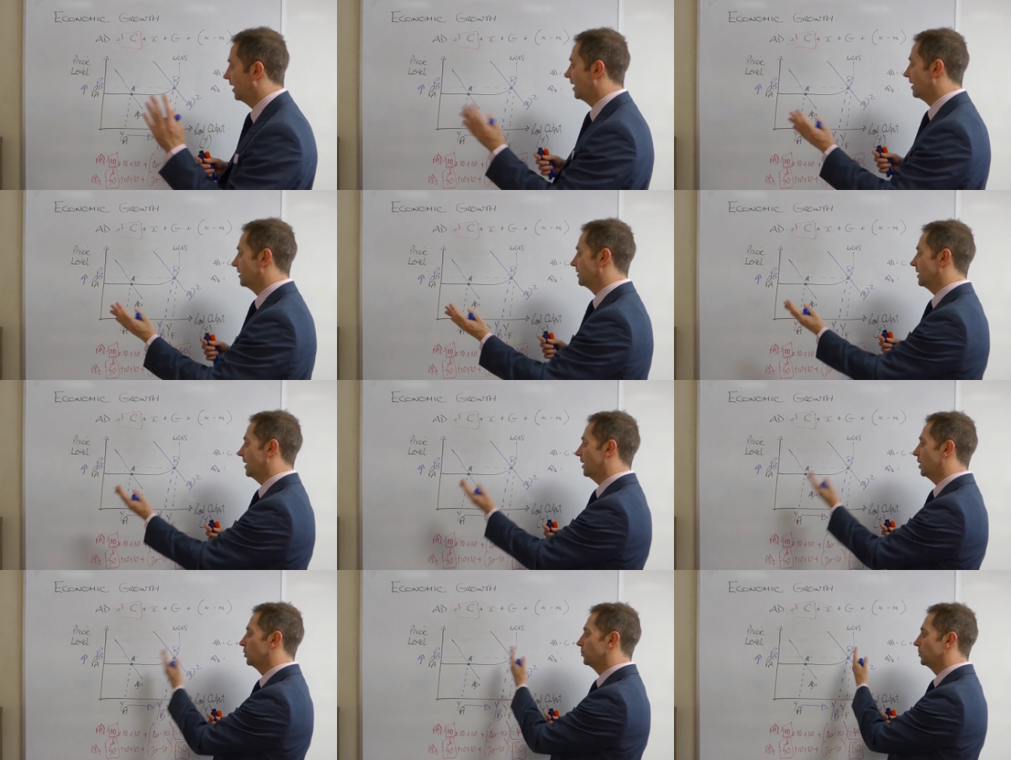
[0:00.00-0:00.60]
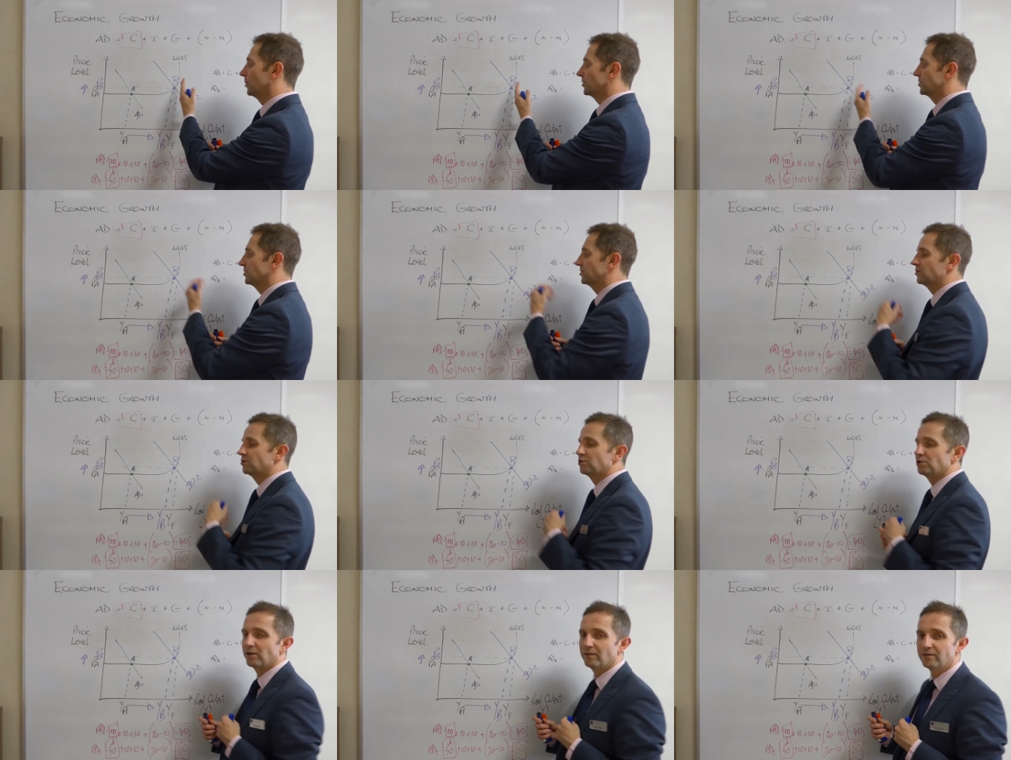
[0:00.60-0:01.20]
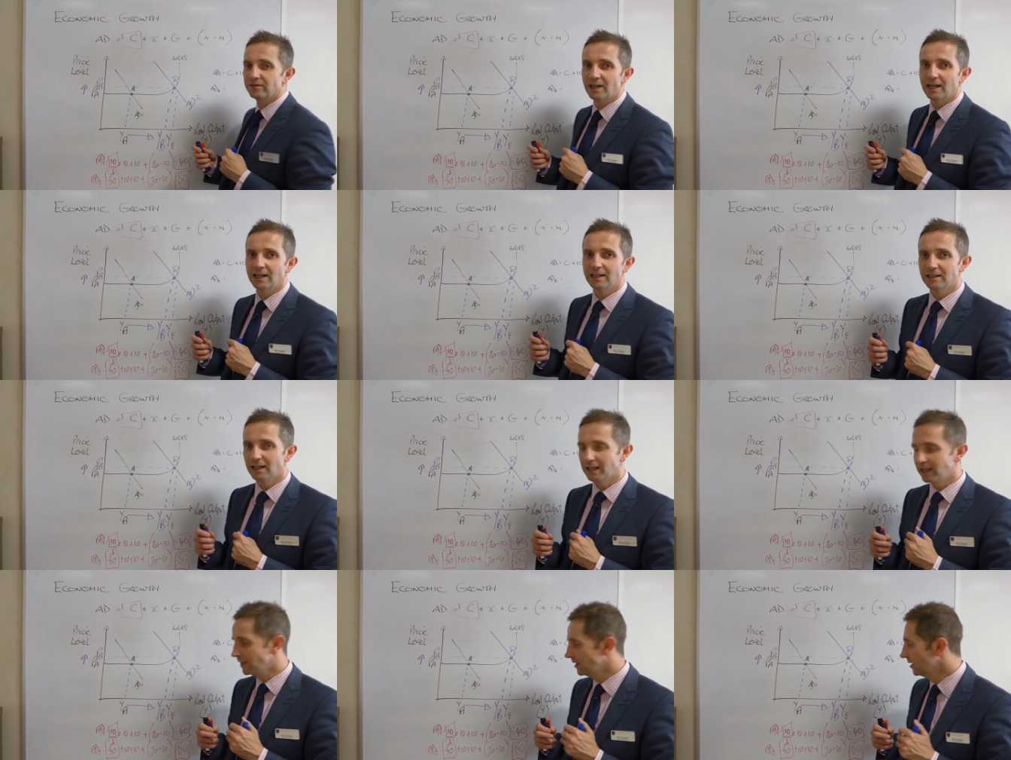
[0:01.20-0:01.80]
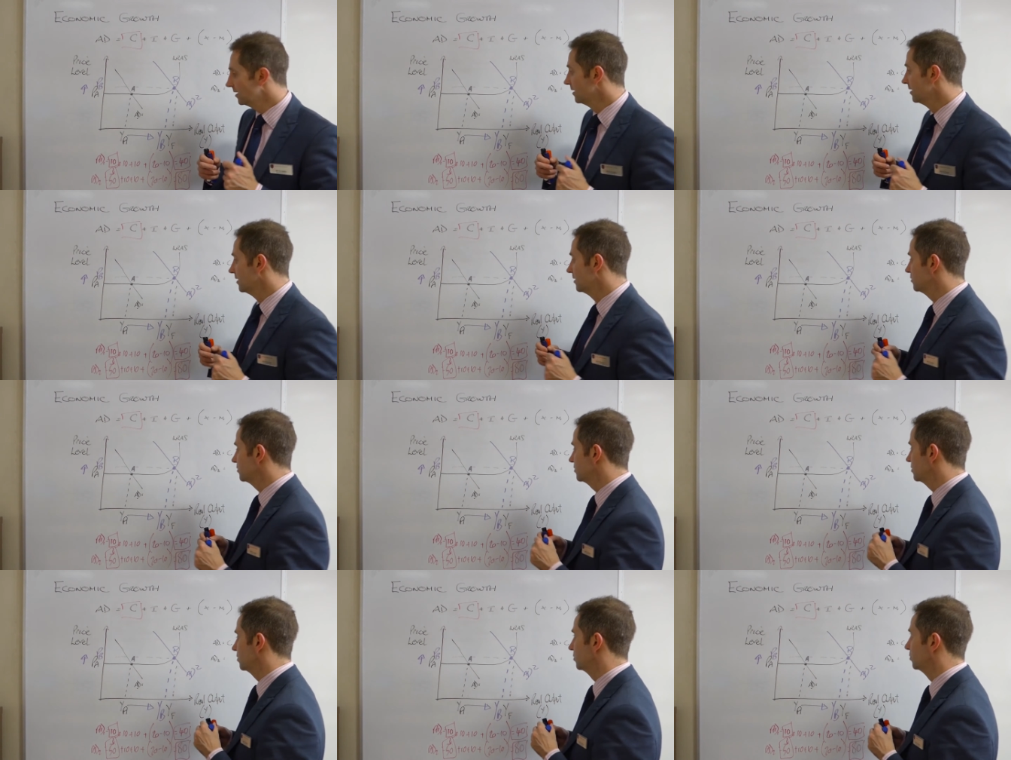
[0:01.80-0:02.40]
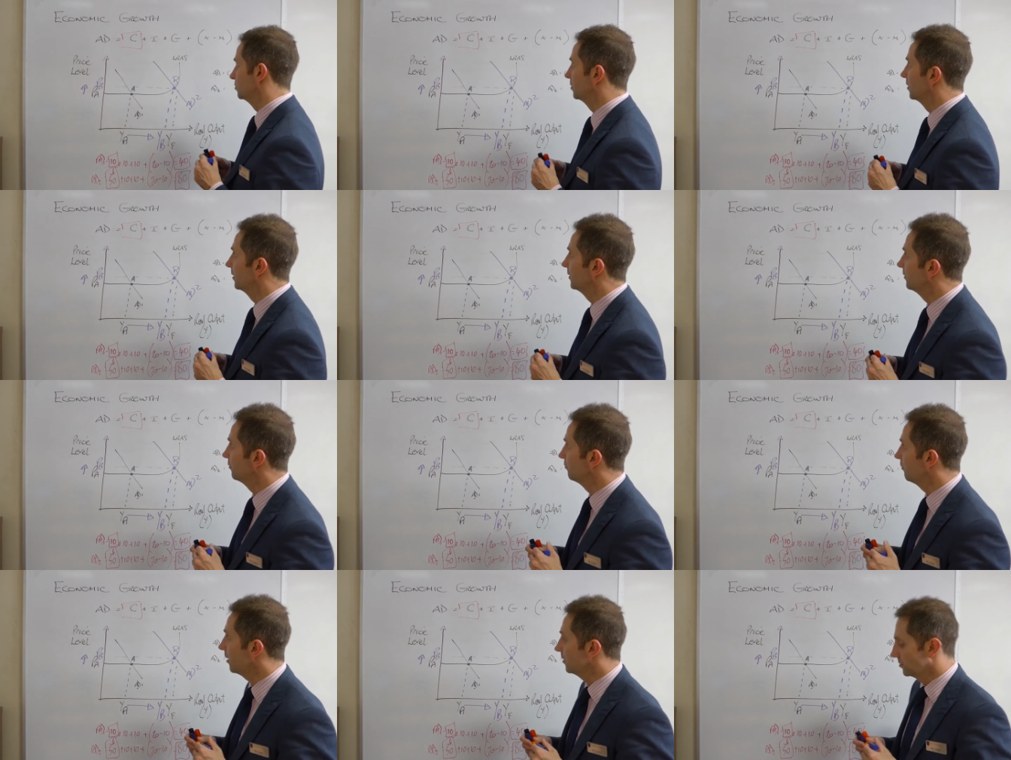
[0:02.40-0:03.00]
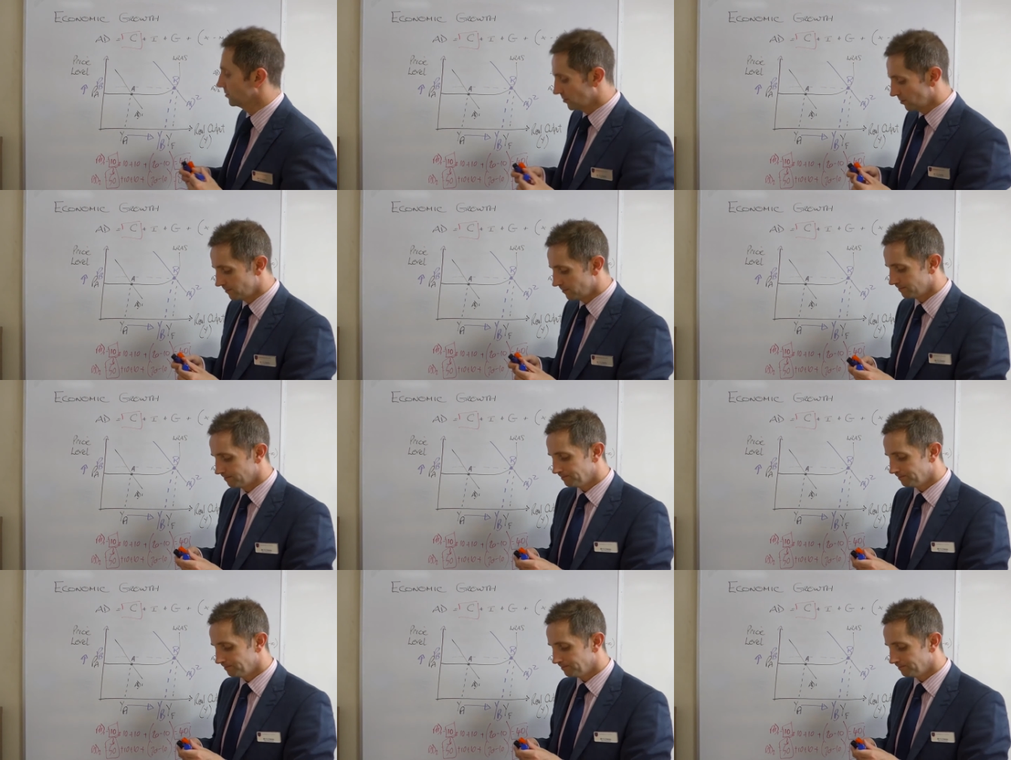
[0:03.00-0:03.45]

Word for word: and help us to shift AD to the right.